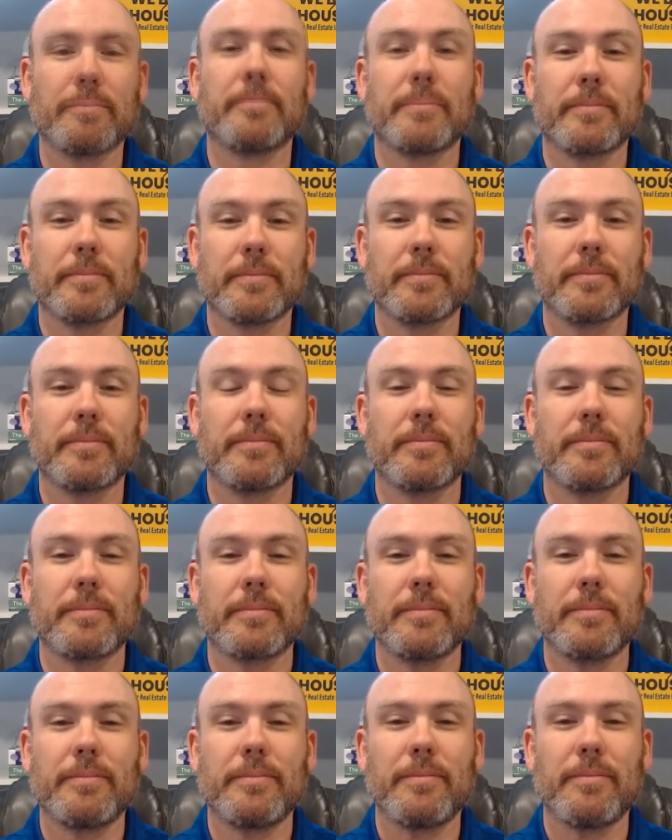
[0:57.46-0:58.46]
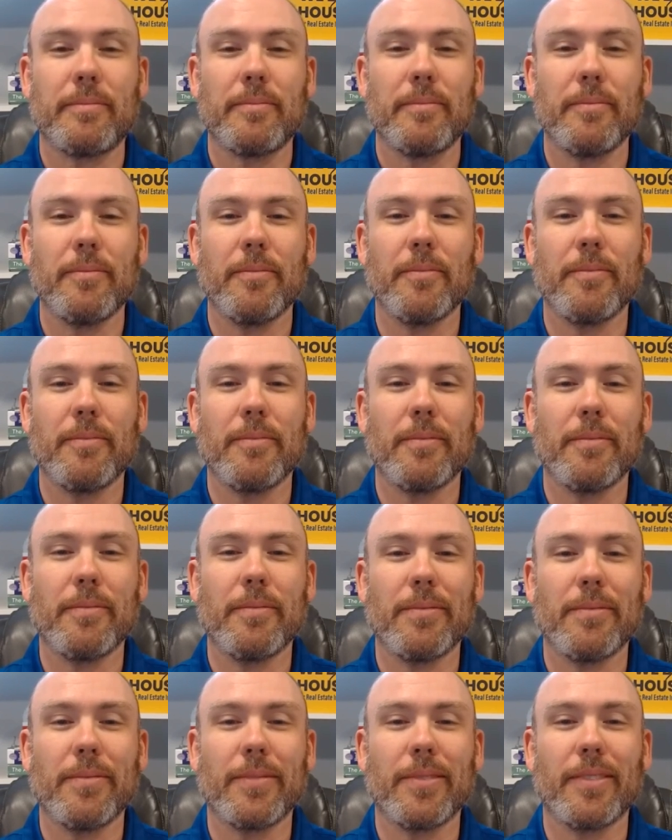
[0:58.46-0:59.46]

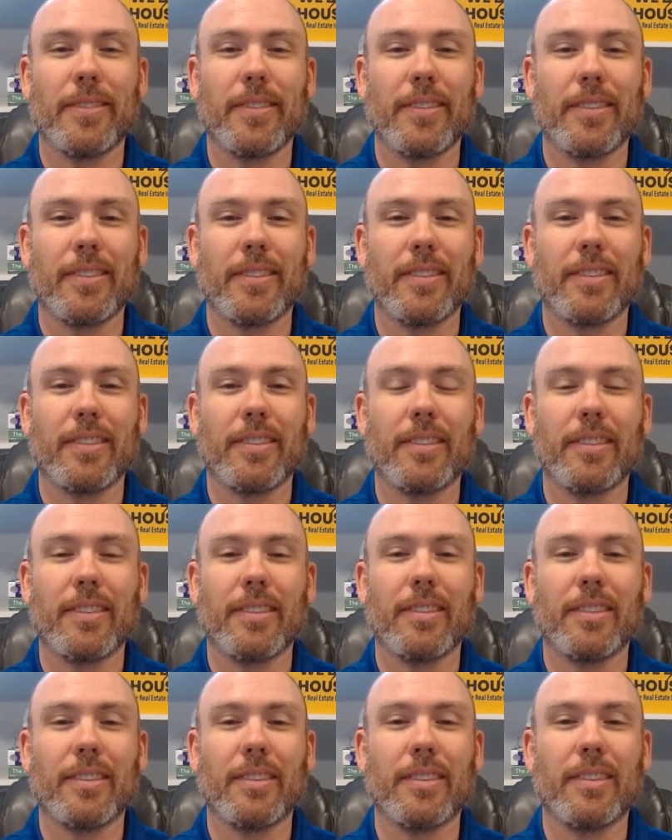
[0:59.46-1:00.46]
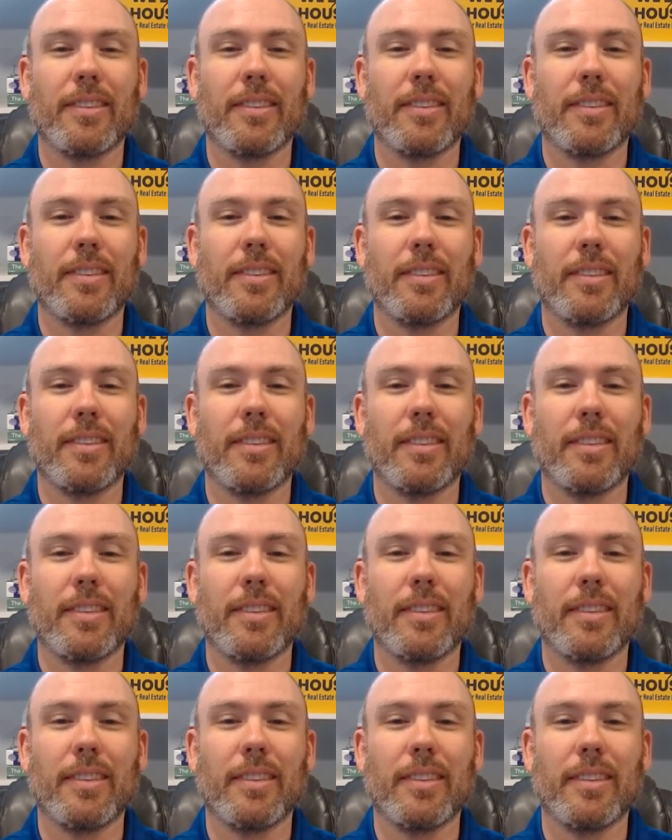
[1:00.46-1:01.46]

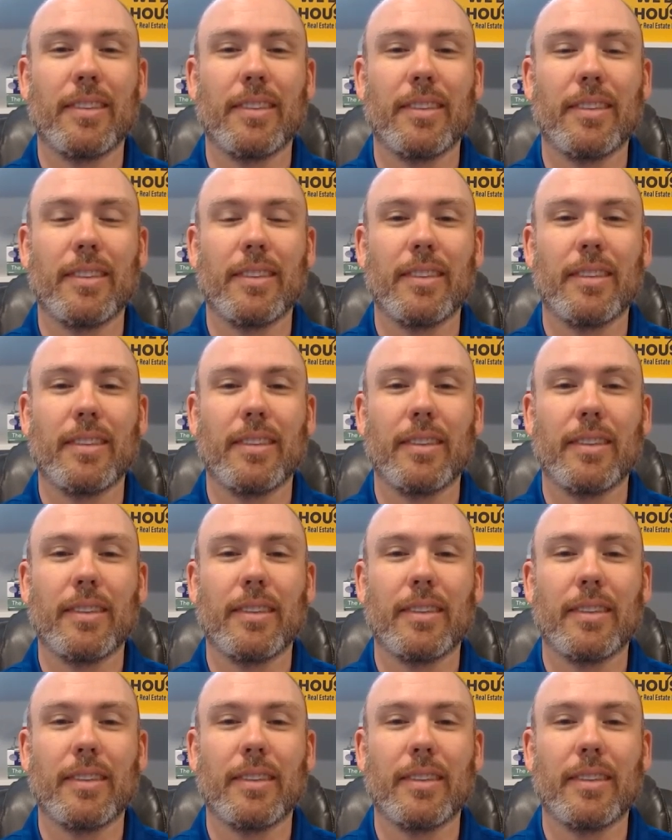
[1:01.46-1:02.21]
(silent)